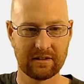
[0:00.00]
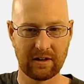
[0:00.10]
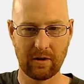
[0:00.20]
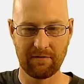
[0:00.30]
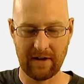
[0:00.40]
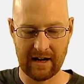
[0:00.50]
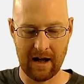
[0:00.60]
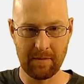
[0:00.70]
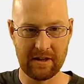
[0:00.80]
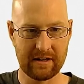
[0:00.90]
So if I
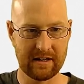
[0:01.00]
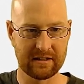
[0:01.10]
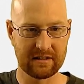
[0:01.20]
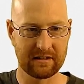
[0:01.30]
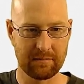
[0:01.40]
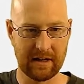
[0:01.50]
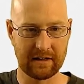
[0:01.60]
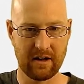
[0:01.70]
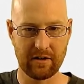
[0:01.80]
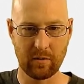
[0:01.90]
copy this, let's make
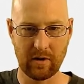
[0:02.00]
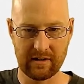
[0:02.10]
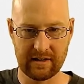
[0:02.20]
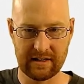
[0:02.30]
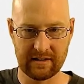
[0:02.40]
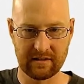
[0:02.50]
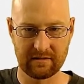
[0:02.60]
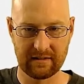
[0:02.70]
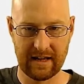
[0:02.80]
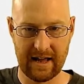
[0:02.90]
another one of
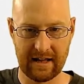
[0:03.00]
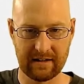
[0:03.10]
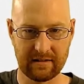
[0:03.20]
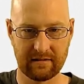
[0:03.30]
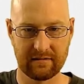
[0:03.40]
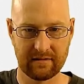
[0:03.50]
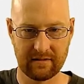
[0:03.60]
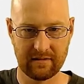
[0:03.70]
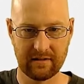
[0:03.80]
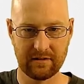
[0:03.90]
these and
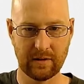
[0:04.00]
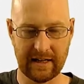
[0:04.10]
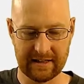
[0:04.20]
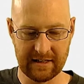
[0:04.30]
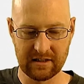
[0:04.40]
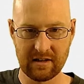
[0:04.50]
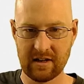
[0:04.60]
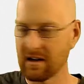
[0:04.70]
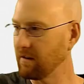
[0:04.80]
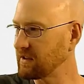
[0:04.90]
do it like this.
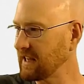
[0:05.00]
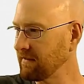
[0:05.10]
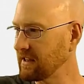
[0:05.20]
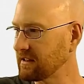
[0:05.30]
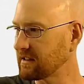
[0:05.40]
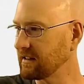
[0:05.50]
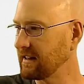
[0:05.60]
If we save this,